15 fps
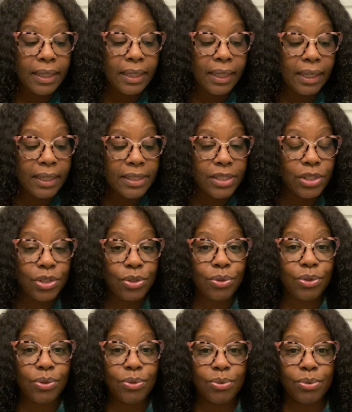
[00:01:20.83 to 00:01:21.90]
is to
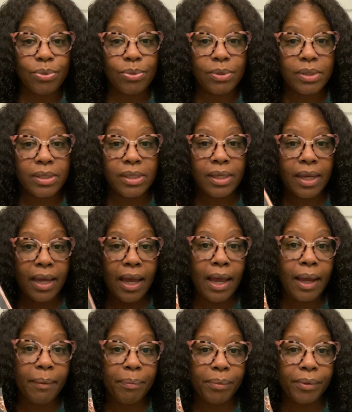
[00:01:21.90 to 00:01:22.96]
use
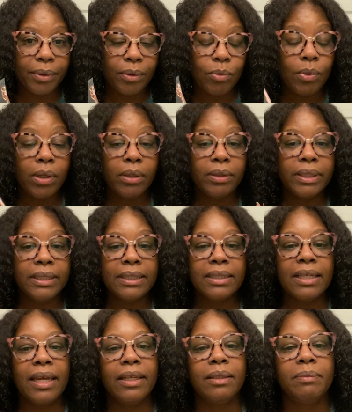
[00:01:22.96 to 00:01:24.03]
copper. Well, it
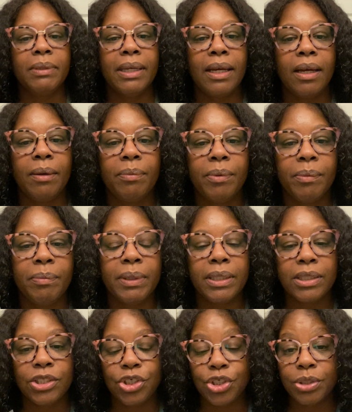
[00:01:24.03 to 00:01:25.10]
doesn't have to be copper, but
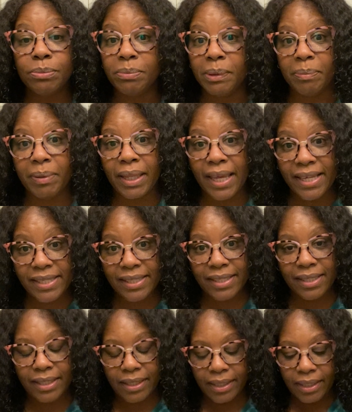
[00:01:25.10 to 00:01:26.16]
it shouldn't be
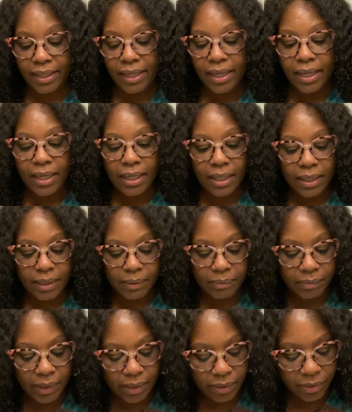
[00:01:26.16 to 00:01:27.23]
plastic.
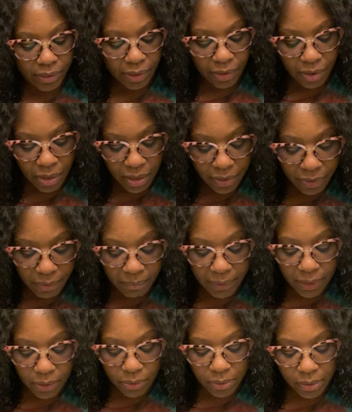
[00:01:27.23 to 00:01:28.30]
There are other
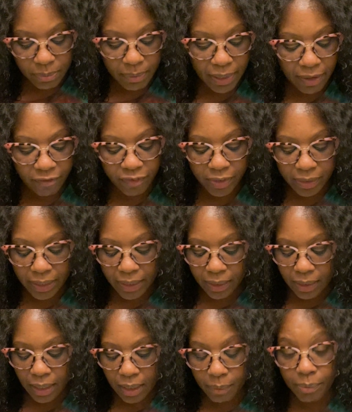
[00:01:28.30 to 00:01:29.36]
metals, but I felt like
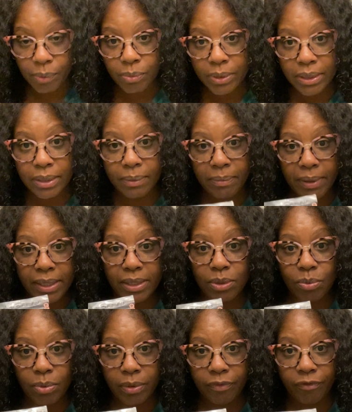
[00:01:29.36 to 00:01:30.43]
copper was the
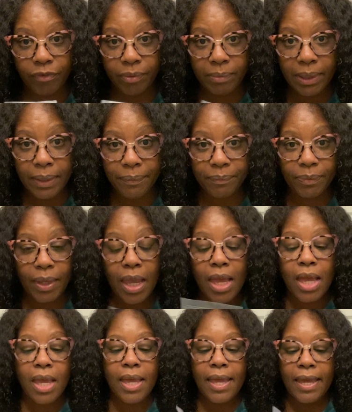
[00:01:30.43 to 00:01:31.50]
best one for me.
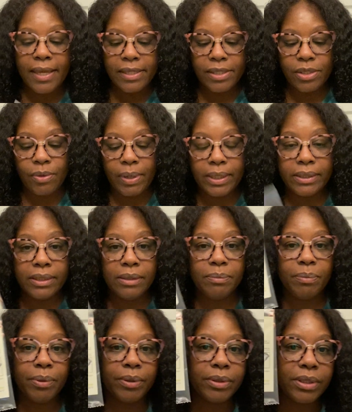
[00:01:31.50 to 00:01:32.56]
And so I
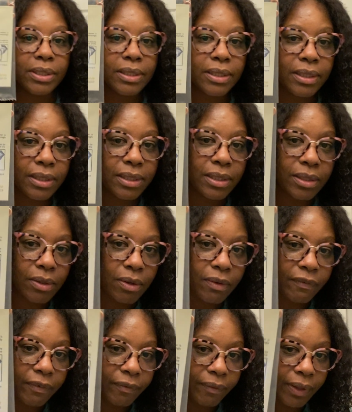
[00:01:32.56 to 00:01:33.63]
did purchase this off
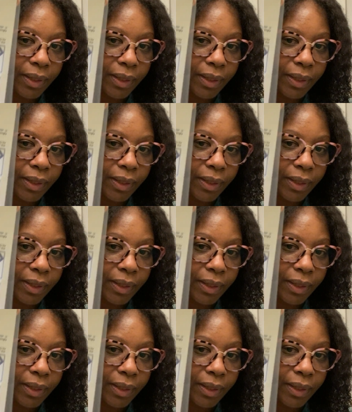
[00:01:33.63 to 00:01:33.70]
of